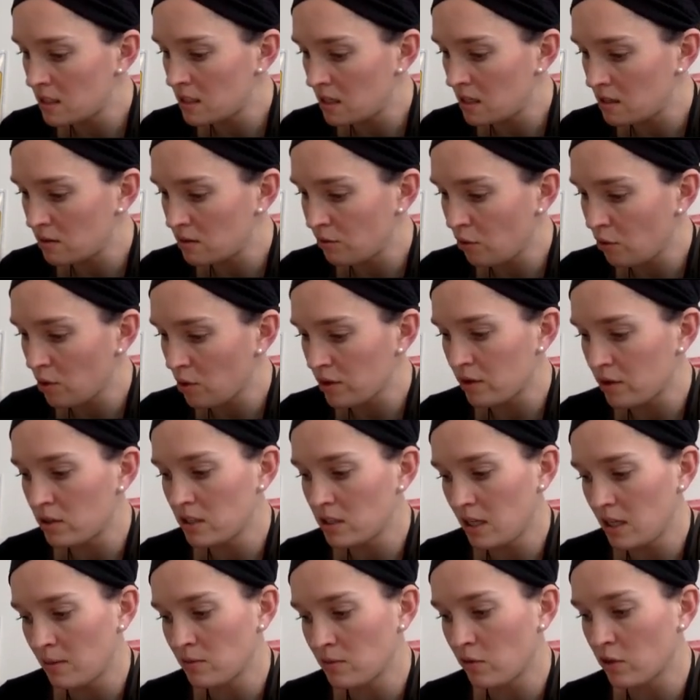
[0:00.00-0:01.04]
is 4/3
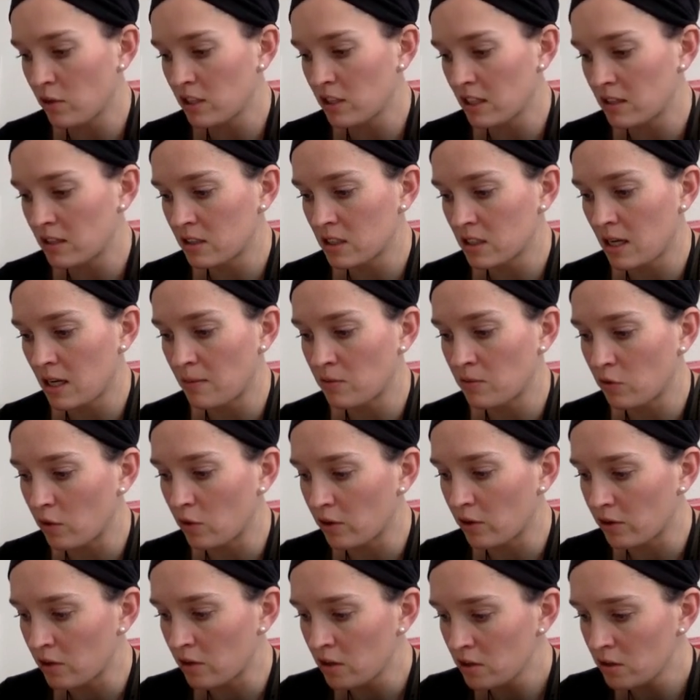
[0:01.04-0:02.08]
times 4/3 times
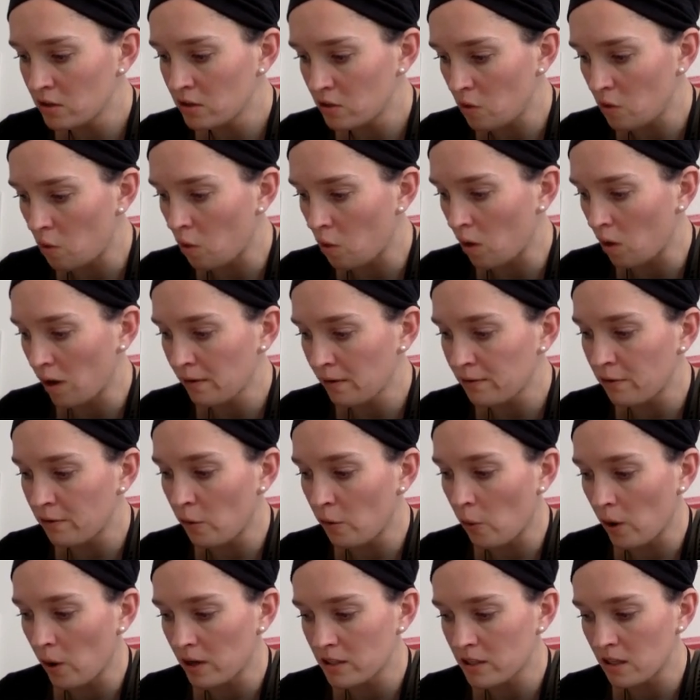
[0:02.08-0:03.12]
4/3, or
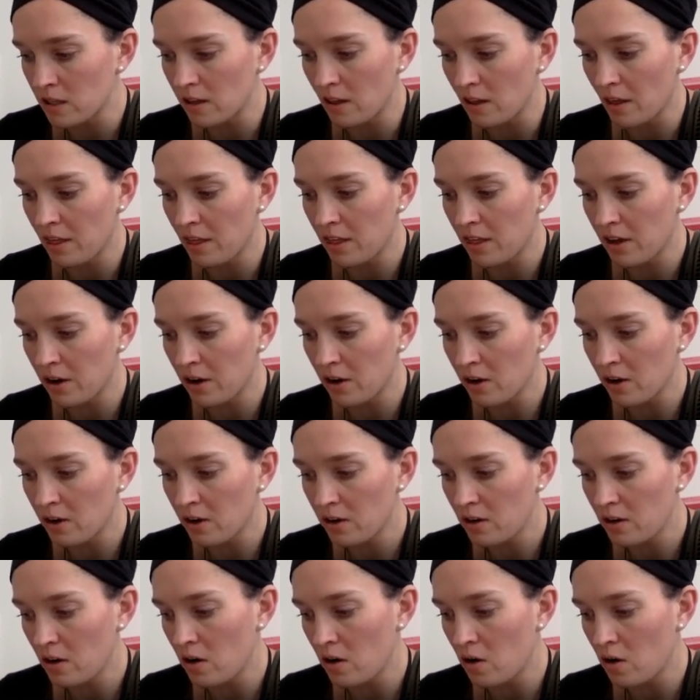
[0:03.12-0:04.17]
4 to the
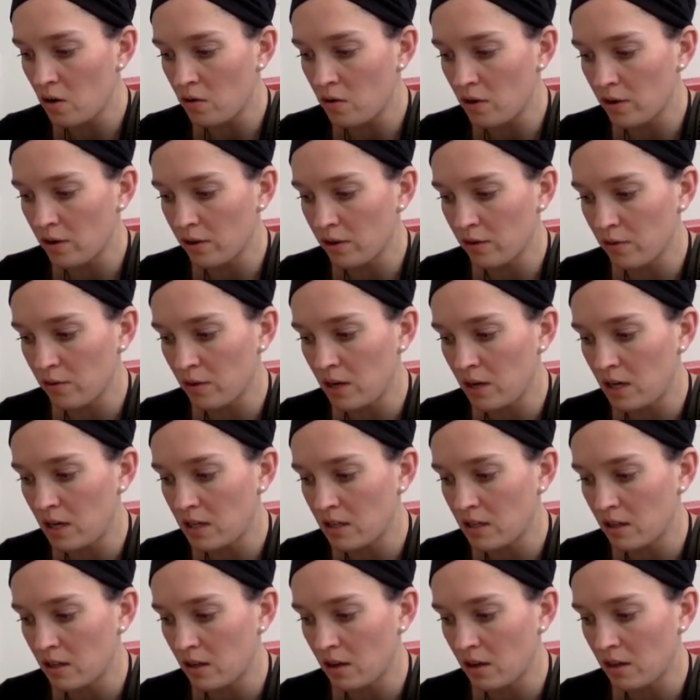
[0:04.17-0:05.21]
third over 3
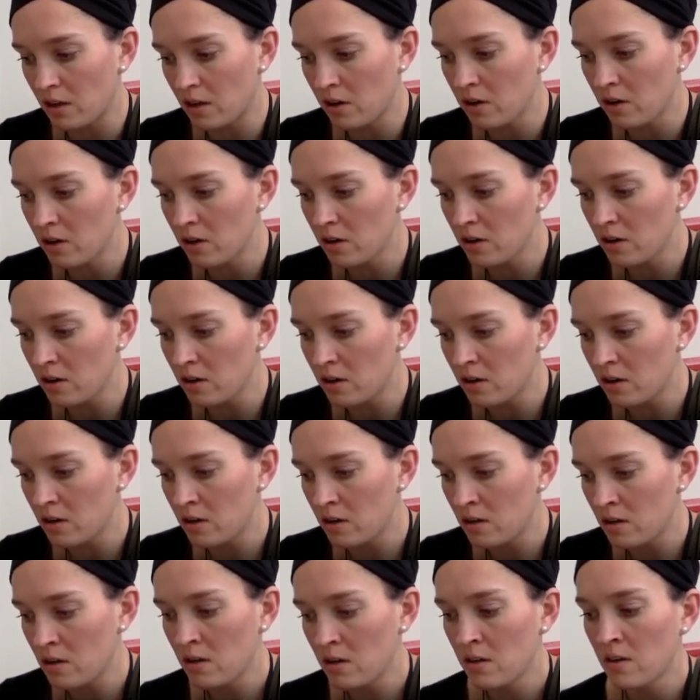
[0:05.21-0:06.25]
to the third.
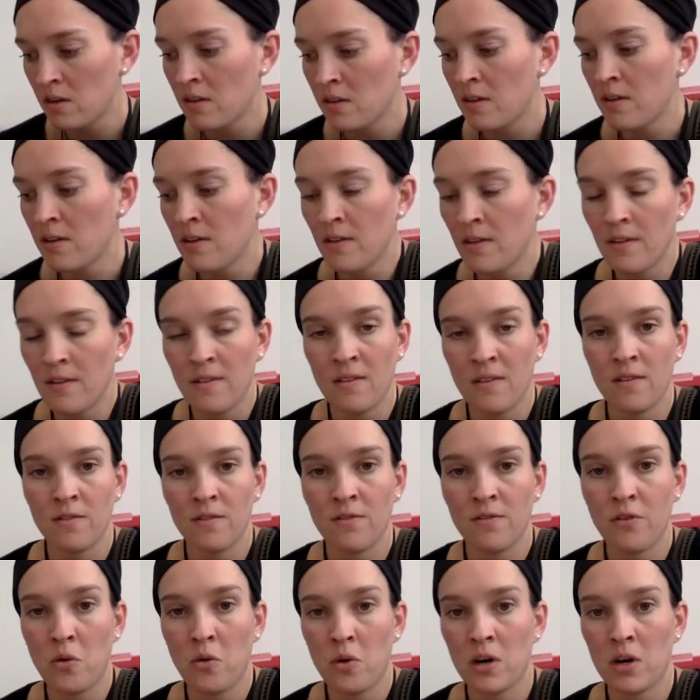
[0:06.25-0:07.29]

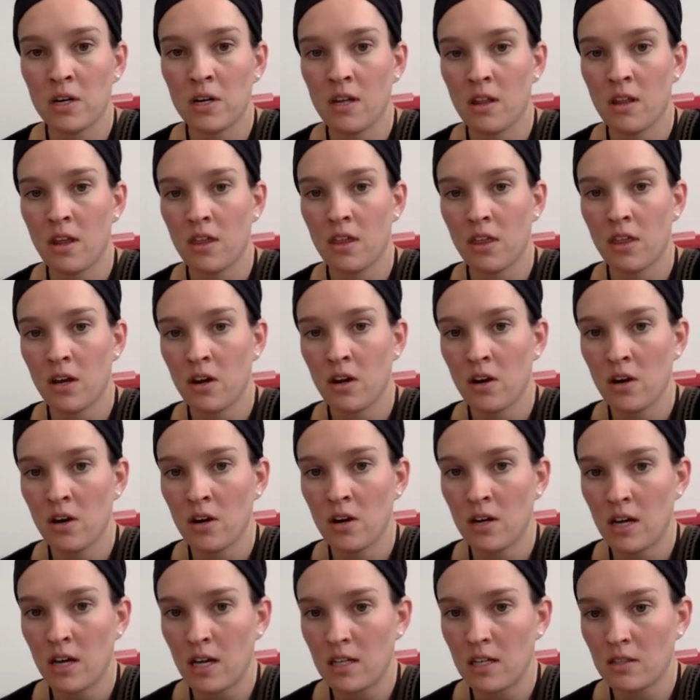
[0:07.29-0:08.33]
4 to the third
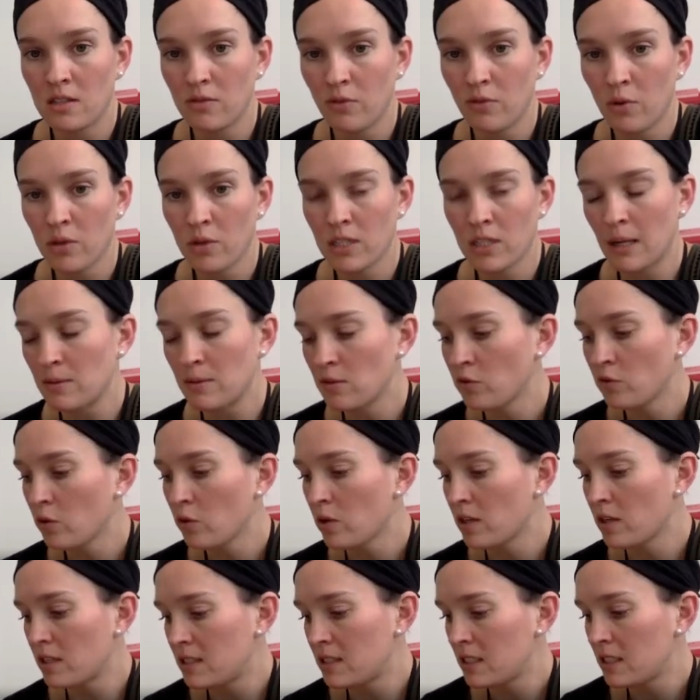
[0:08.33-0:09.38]
is 4 times 4
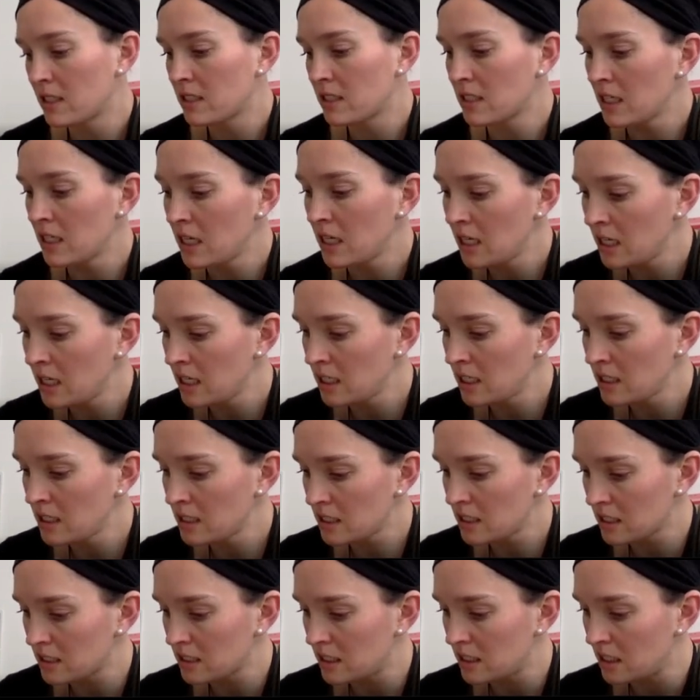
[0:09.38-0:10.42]
is 16.
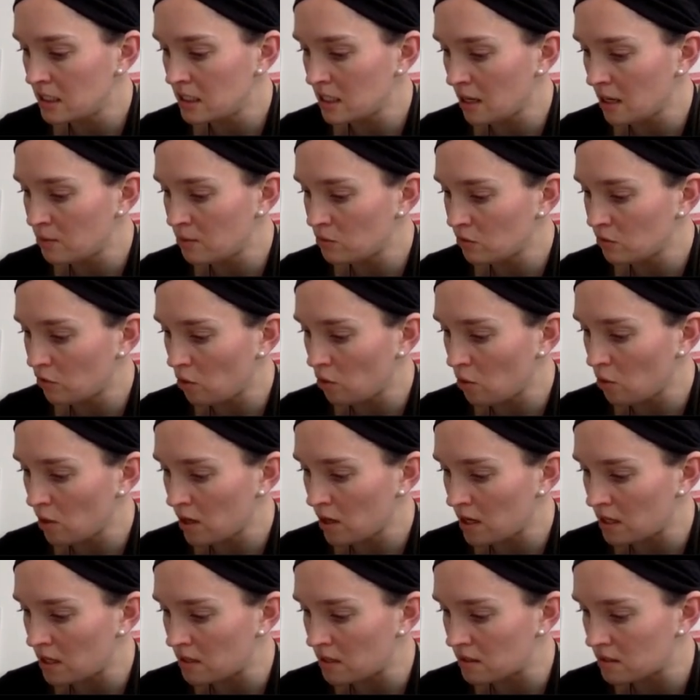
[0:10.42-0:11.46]
16 times 4
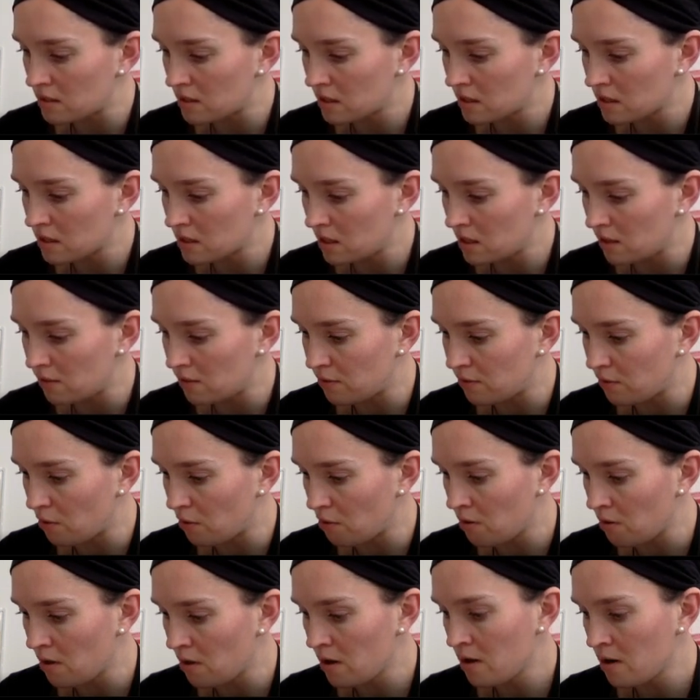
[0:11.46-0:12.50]
is
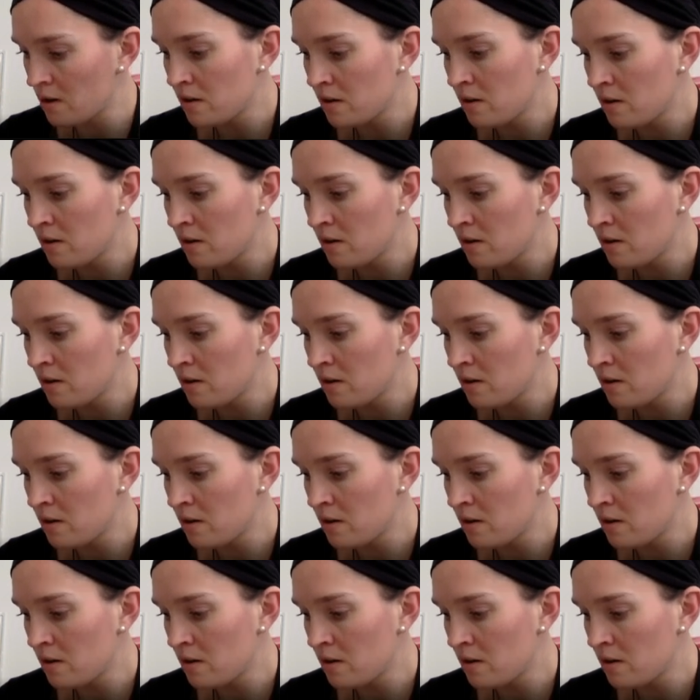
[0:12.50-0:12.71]
64.